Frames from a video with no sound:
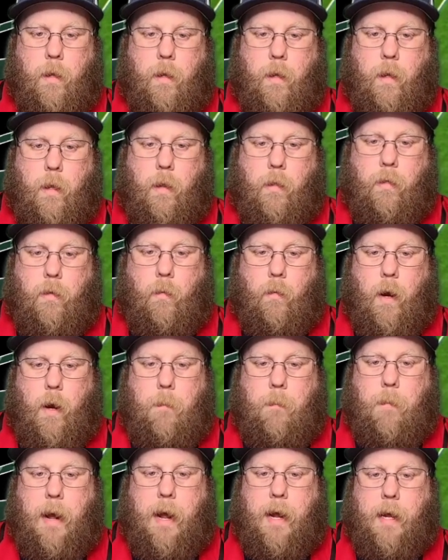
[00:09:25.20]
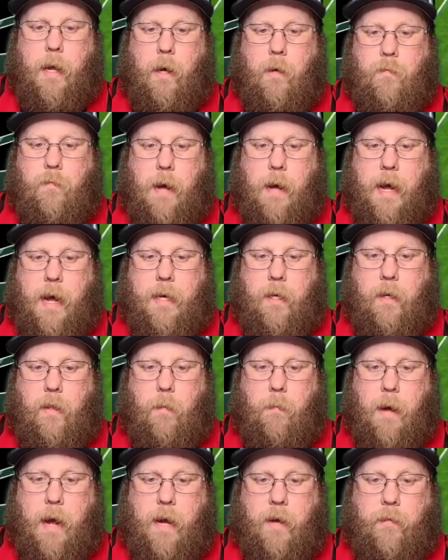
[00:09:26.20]
the running back goes back into the
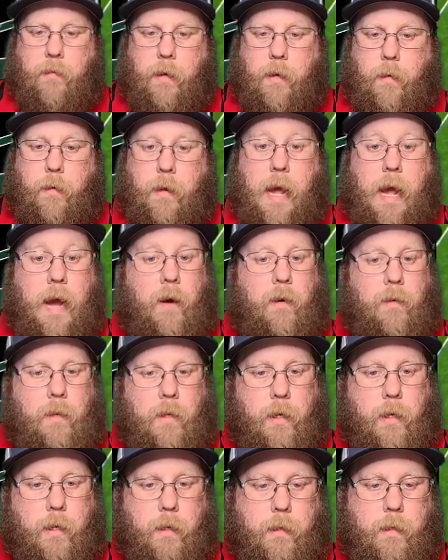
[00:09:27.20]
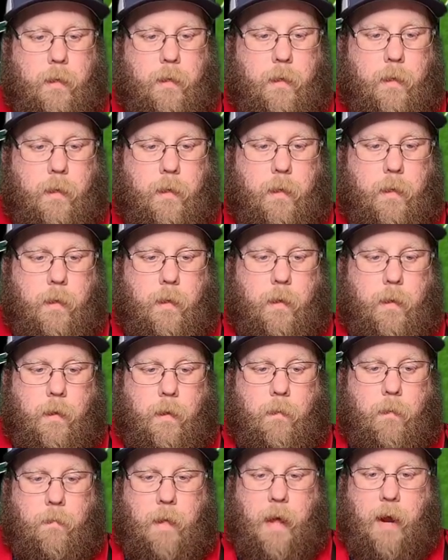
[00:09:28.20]
backfield. Now, look,
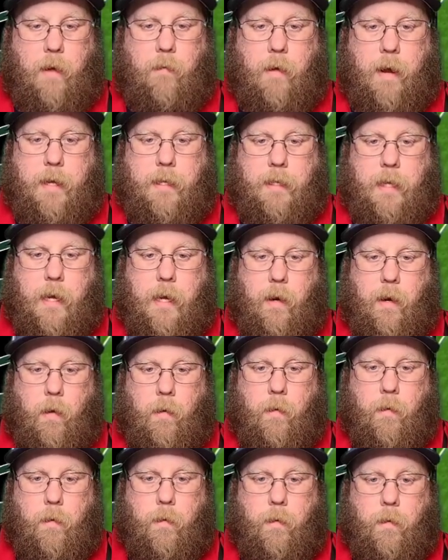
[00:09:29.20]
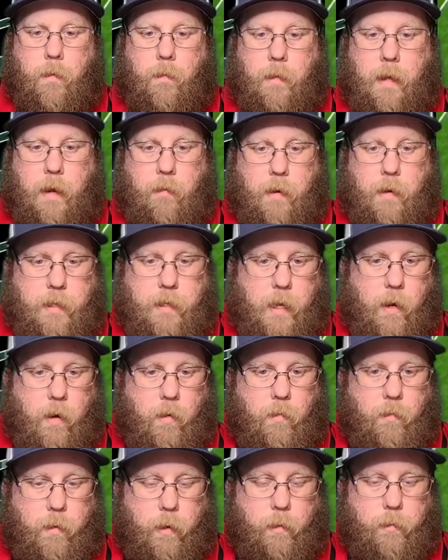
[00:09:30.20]
that right there,
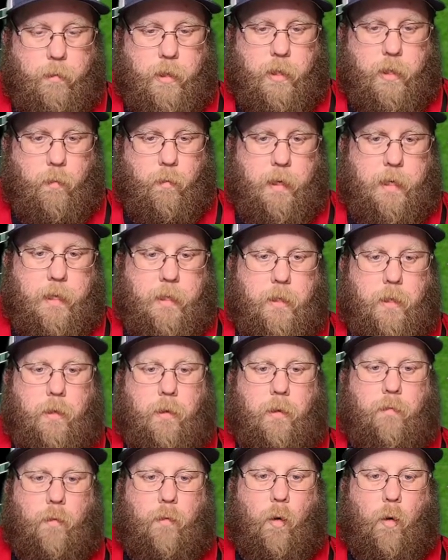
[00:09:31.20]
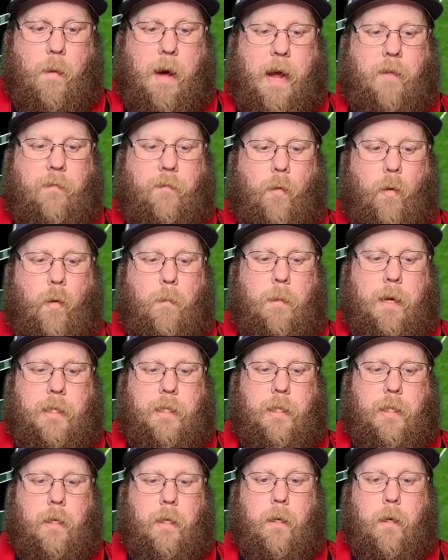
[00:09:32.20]
who just went into the fullback
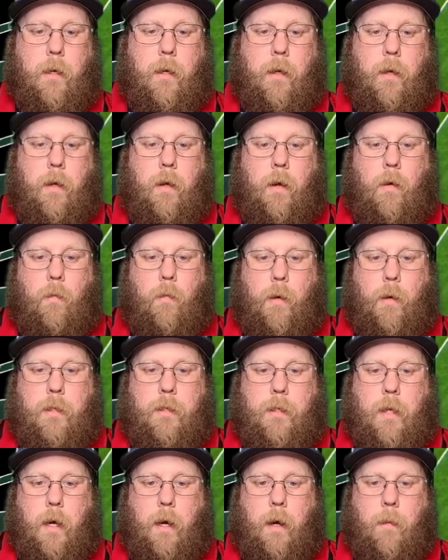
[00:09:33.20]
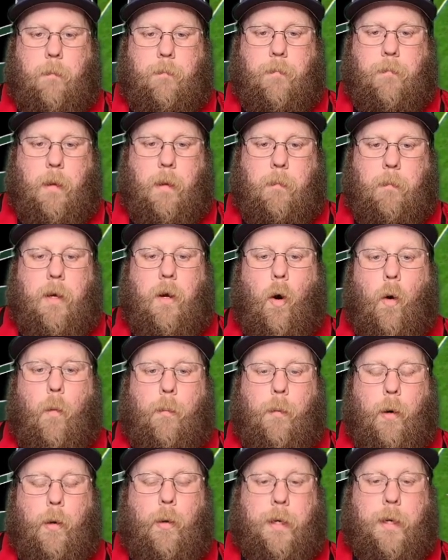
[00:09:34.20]
formation was Miko
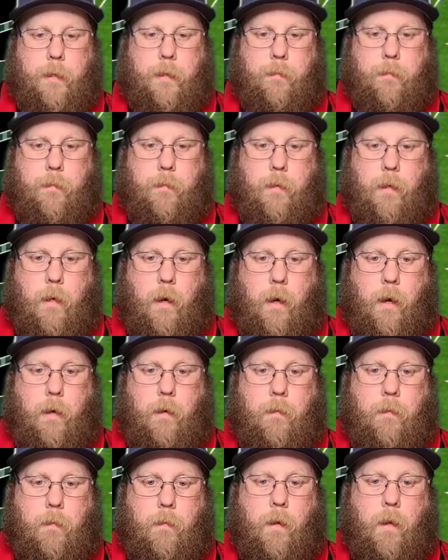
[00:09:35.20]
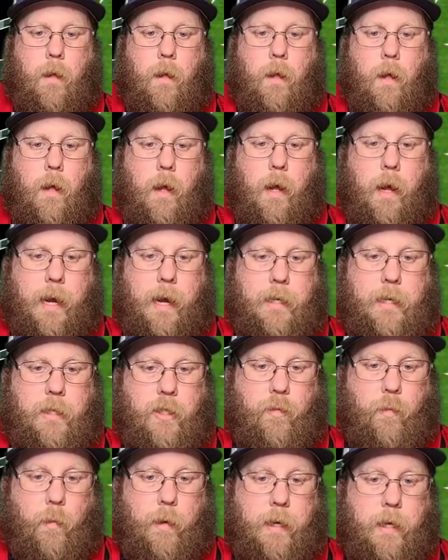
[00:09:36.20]
Pruitt. All right. He just
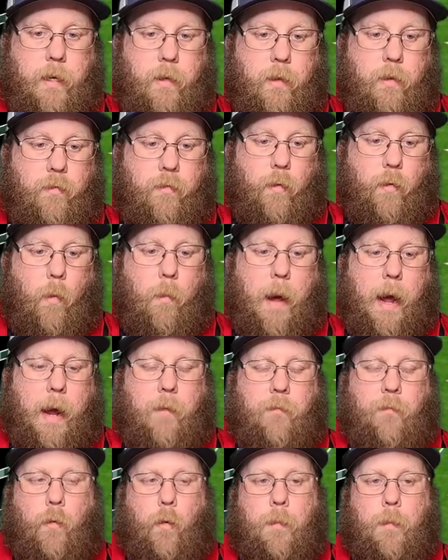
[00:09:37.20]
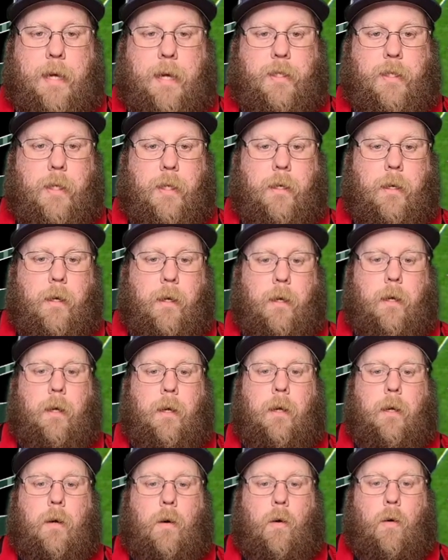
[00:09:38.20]
went into the fullback formation
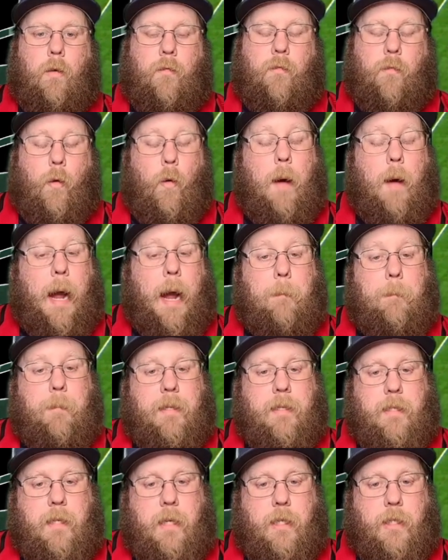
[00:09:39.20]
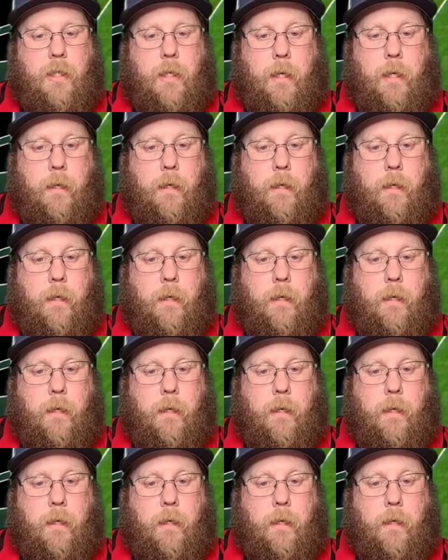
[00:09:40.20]
or the fullback position.